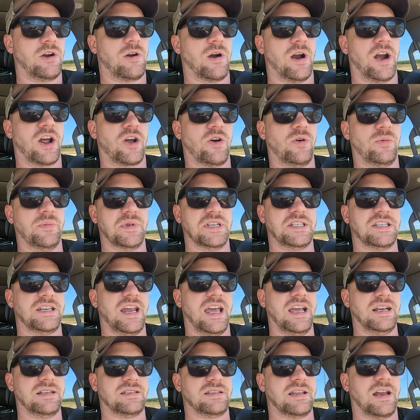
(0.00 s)
critical
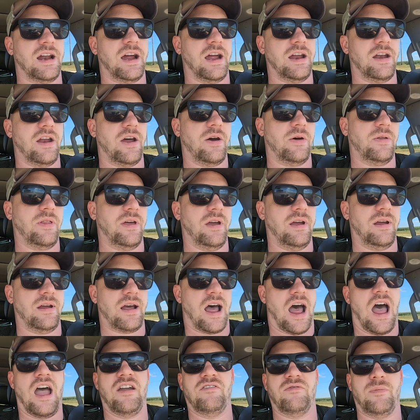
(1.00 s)
mistakes that I know that
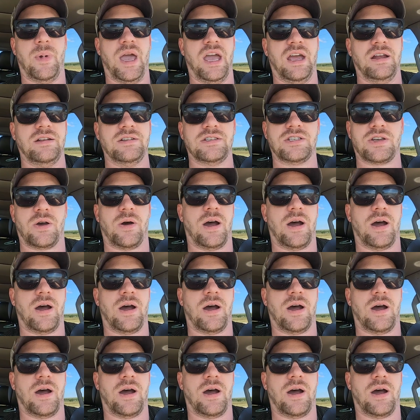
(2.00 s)
I've made,